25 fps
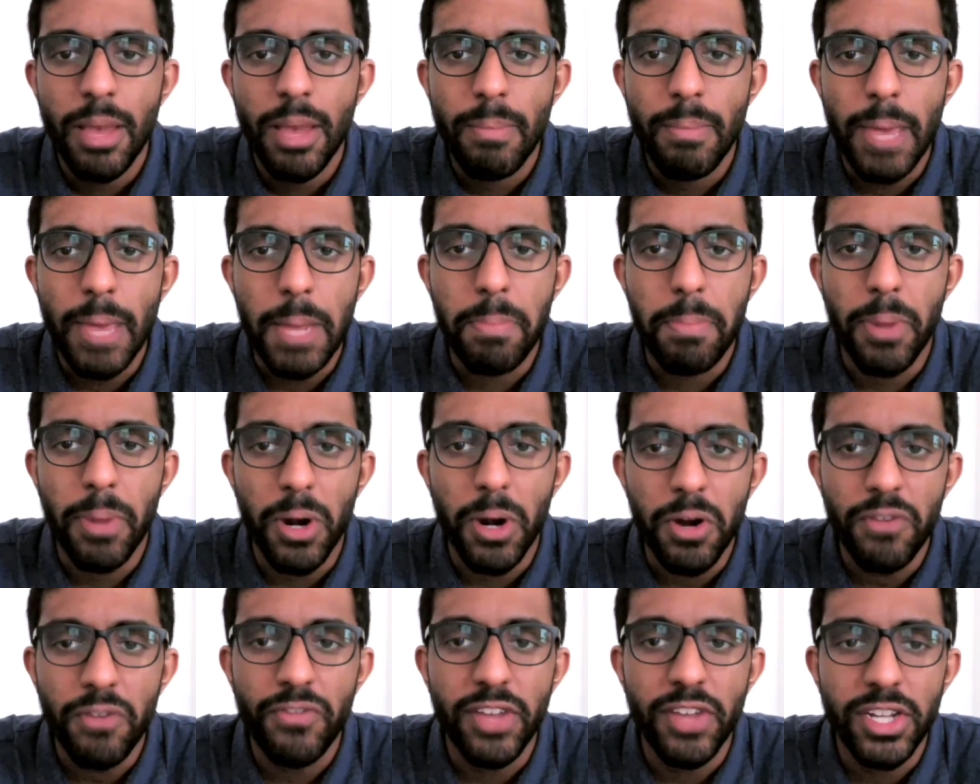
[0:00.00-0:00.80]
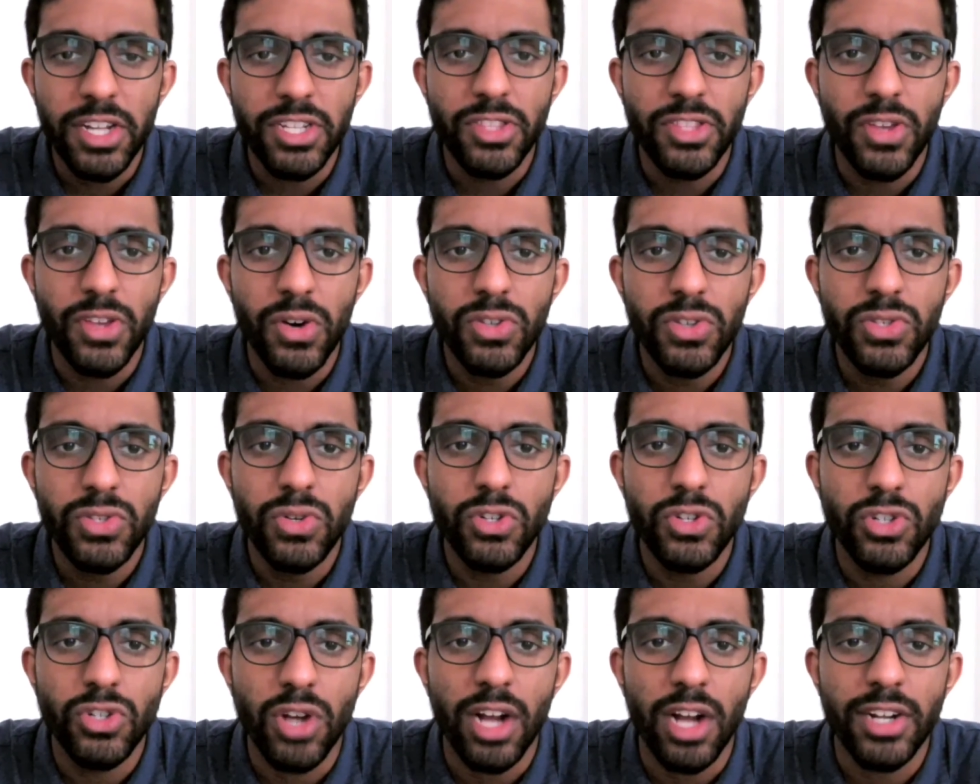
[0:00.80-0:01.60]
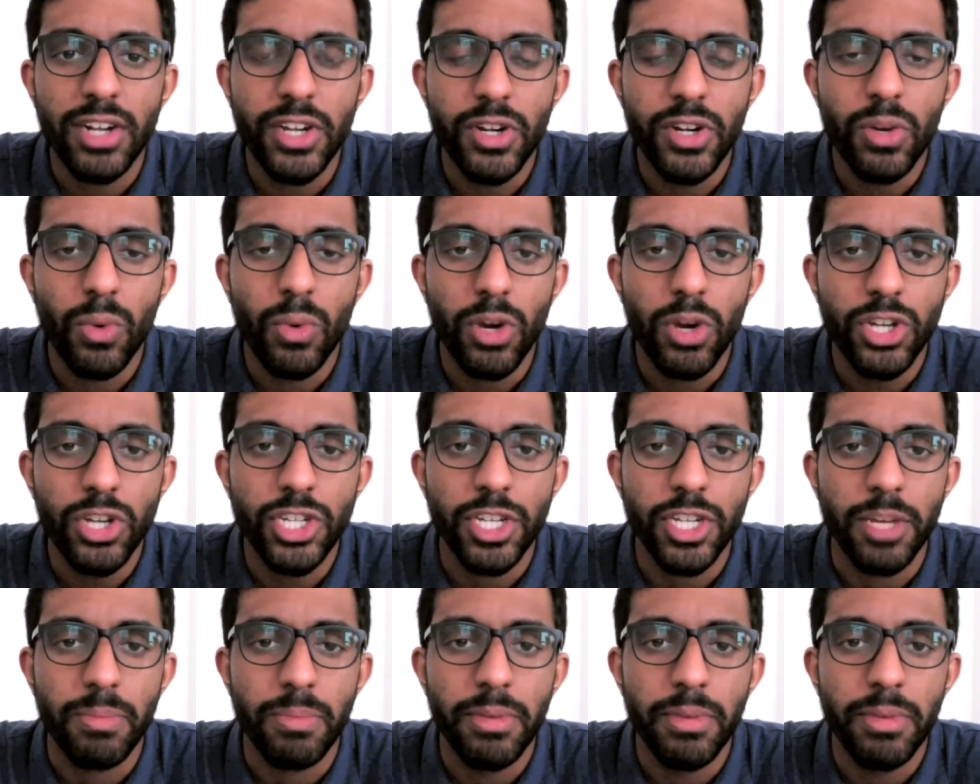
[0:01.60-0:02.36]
make perfect those who draw near to worship.